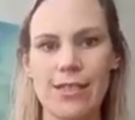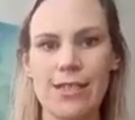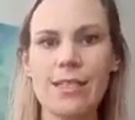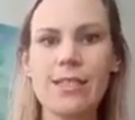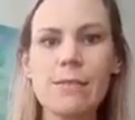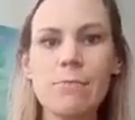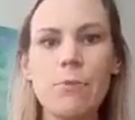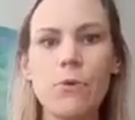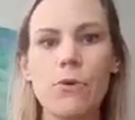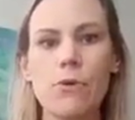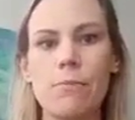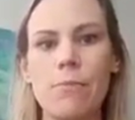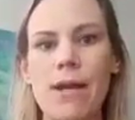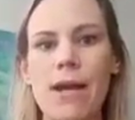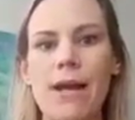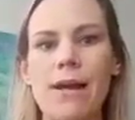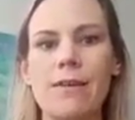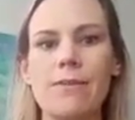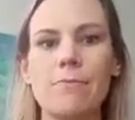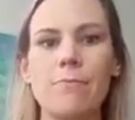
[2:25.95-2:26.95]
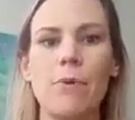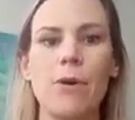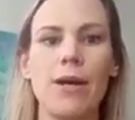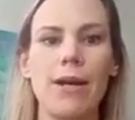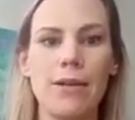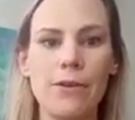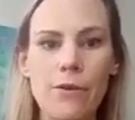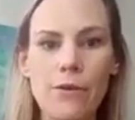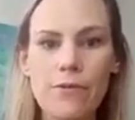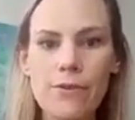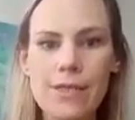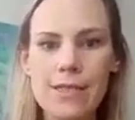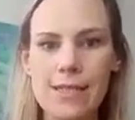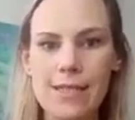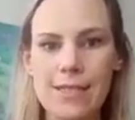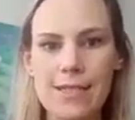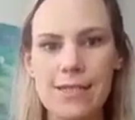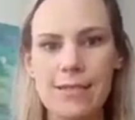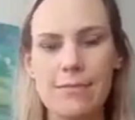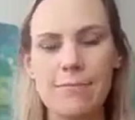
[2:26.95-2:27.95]
This is brought about by our nervous
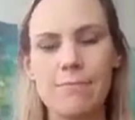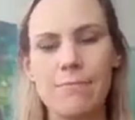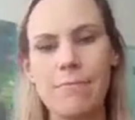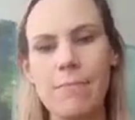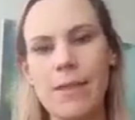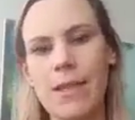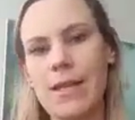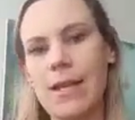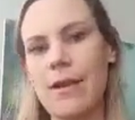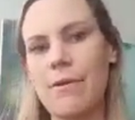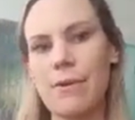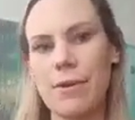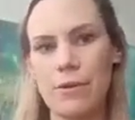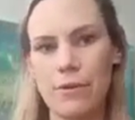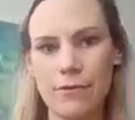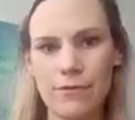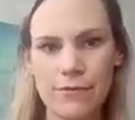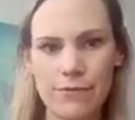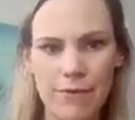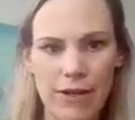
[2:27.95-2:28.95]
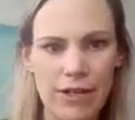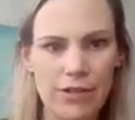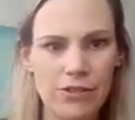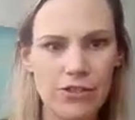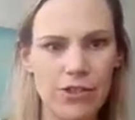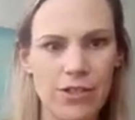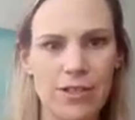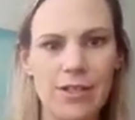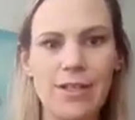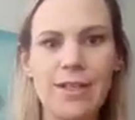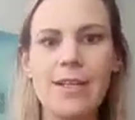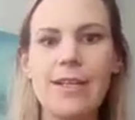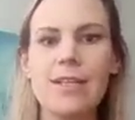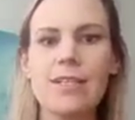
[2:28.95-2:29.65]
system and how our nerves function.